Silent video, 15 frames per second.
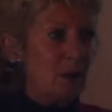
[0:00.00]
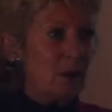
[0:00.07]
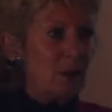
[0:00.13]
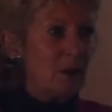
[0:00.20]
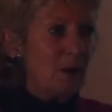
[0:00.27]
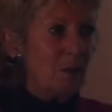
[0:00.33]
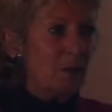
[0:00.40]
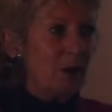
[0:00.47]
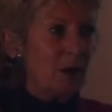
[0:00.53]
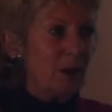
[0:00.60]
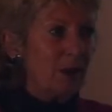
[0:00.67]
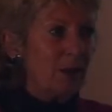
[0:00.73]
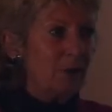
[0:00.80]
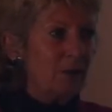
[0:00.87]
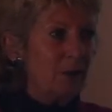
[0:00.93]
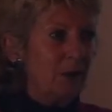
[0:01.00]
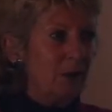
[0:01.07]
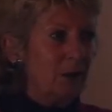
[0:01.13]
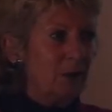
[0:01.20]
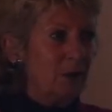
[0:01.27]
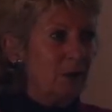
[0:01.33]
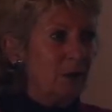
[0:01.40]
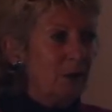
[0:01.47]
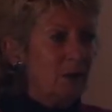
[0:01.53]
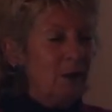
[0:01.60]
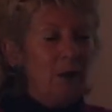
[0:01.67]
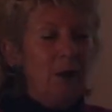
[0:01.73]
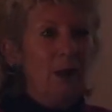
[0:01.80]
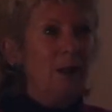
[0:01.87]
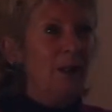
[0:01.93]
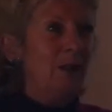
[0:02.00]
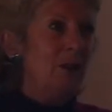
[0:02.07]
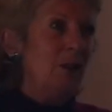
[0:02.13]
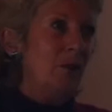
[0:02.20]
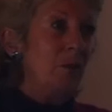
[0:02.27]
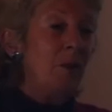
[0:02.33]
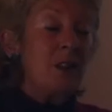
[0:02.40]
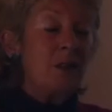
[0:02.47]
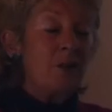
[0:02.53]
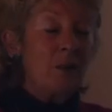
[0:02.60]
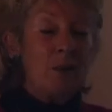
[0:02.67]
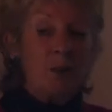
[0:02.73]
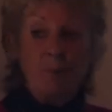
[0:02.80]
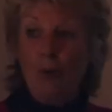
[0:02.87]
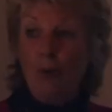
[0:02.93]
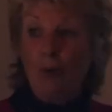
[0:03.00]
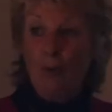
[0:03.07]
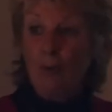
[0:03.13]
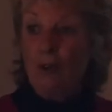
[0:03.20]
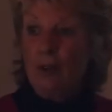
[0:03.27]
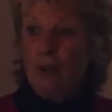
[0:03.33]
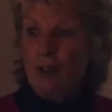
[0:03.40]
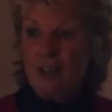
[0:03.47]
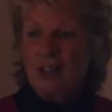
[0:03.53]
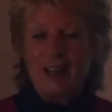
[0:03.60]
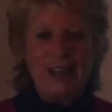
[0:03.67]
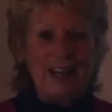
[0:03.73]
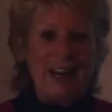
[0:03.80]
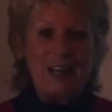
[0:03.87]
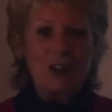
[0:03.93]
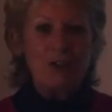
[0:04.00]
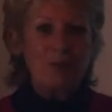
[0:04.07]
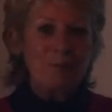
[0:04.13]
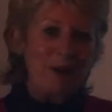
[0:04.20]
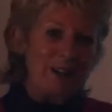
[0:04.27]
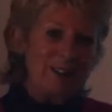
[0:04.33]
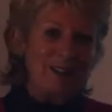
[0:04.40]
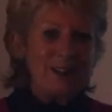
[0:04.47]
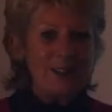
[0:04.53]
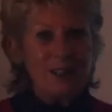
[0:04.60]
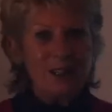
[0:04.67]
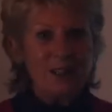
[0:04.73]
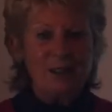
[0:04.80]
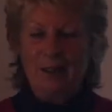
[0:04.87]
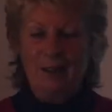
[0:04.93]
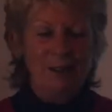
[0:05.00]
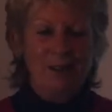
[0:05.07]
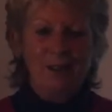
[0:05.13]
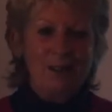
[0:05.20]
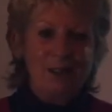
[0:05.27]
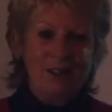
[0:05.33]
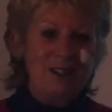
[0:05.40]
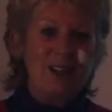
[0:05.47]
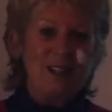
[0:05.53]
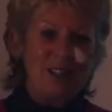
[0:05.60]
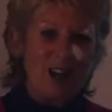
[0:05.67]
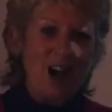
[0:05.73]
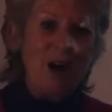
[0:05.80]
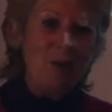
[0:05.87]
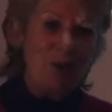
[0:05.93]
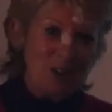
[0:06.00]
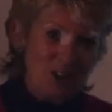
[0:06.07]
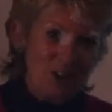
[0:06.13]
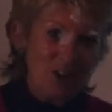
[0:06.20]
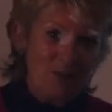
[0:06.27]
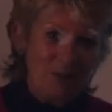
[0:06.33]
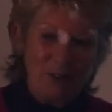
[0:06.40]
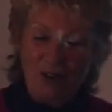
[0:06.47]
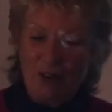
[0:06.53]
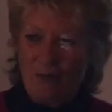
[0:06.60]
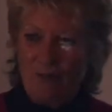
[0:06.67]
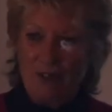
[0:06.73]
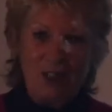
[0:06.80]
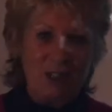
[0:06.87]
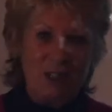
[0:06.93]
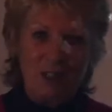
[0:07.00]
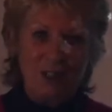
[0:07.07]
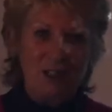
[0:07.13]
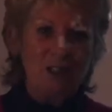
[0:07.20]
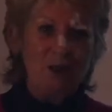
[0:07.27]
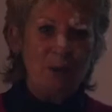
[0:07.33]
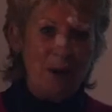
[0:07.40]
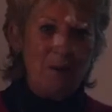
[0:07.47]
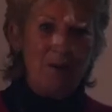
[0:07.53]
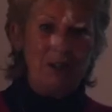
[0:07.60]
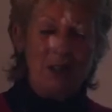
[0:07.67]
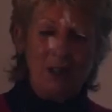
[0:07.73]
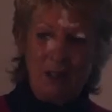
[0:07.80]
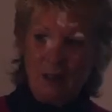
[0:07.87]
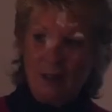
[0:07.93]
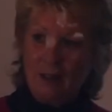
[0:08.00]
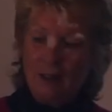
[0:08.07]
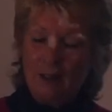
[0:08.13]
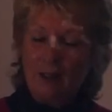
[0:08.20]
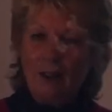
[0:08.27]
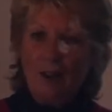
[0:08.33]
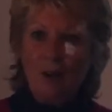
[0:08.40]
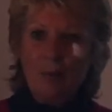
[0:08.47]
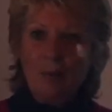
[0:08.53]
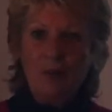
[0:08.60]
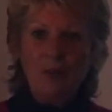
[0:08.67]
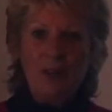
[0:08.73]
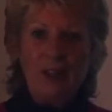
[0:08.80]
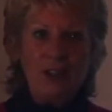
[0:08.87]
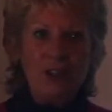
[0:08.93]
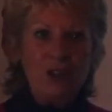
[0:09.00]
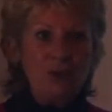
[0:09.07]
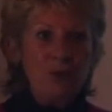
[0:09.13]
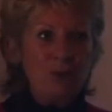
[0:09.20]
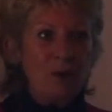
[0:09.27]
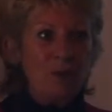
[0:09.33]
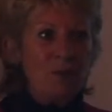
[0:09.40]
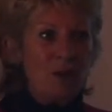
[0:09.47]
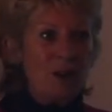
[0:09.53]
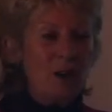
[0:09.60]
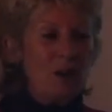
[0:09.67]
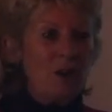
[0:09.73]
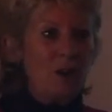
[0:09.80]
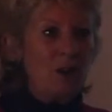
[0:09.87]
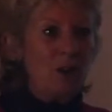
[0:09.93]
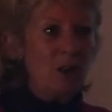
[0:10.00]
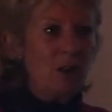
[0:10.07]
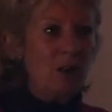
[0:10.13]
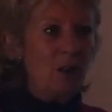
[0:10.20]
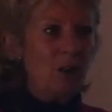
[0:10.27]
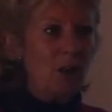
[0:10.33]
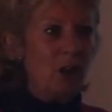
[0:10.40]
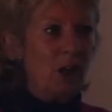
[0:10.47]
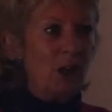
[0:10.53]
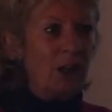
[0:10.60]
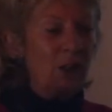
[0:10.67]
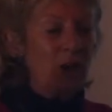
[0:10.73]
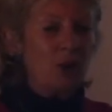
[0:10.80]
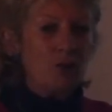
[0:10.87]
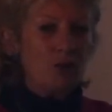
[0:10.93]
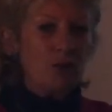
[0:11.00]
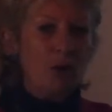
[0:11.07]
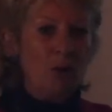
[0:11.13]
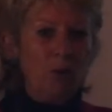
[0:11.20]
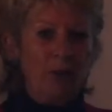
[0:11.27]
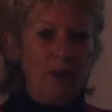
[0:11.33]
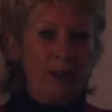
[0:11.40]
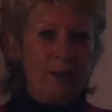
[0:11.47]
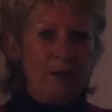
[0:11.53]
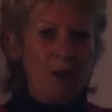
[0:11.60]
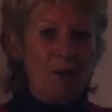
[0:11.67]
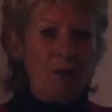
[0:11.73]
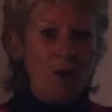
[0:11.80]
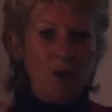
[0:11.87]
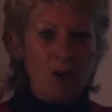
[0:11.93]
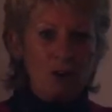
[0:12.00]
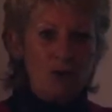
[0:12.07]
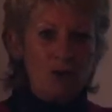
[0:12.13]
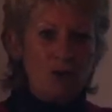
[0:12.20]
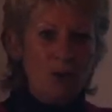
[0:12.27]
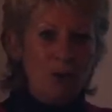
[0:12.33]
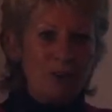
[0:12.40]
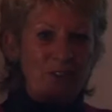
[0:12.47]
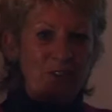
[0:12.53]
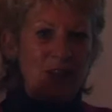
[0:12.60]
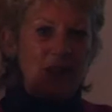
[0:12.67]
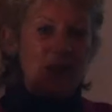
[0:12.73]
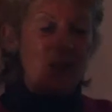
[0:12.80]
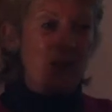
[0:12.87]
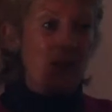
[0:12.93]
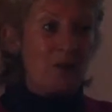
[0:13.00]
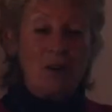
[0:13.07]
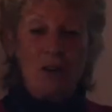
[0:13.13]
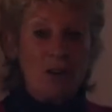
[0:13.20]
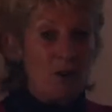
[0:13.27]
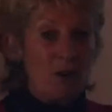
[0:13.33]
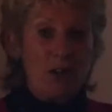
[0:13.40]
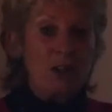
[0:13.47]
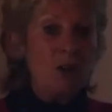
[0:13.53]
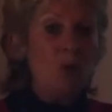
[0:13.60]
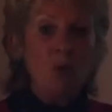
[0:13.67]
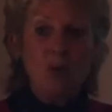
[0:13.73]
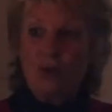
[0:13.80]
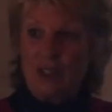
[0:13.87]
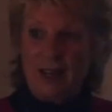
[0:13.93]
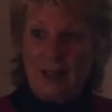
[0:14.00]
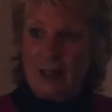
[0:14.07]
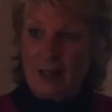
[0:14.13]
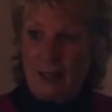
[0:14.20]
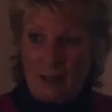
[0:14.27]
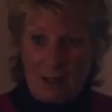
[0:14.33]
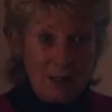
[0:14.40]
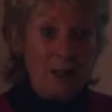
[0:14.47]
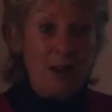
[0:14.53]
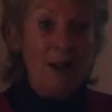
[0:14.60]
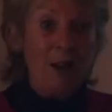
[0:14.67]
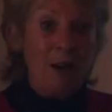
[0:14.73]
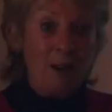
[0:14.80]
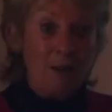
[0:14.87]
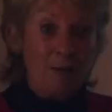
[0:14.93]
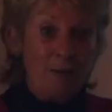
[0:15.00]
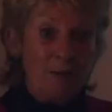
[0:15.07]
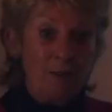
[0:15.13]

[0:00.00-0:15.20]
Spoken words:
some kind of I don't know, it's a very poor word to say electromagnetic, because that's our stuff and our physics is so out of date. But they do the kind of controlling, there are controlling things in there that is all sentient, it's alive.